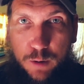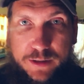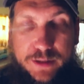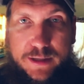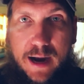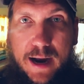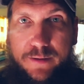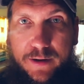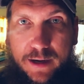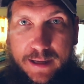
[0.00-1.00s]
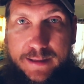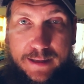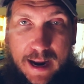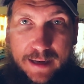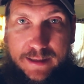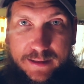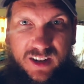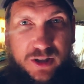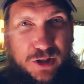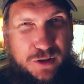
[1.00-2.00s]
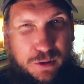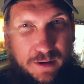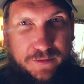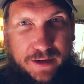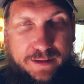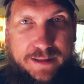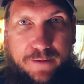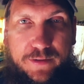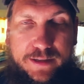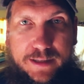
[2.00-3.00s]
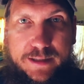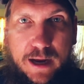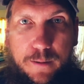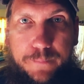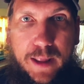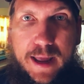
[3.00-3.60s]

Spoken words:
which is kind of it's nice because they're sort of near San Francisco